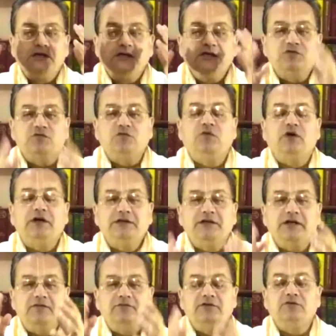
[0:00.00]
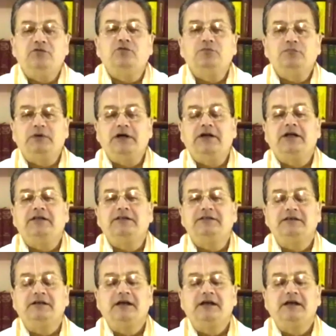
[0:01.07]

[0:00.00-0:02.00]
is what our Guru Maharaj